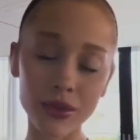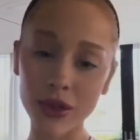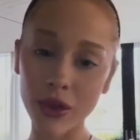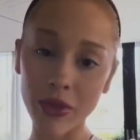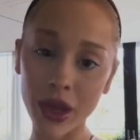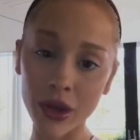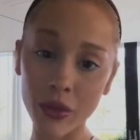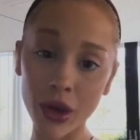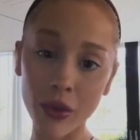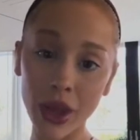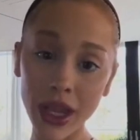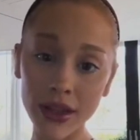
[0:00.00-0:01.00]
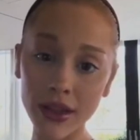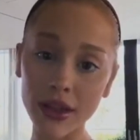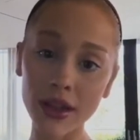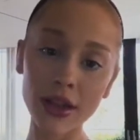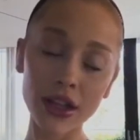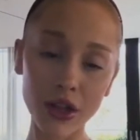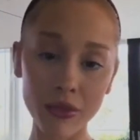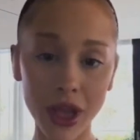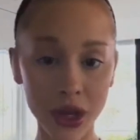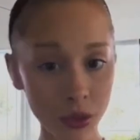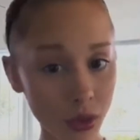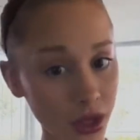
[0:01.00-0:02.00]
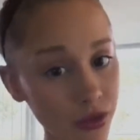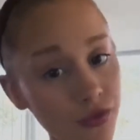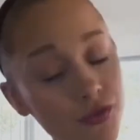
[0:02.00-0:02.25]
no matter what weight, no matter what,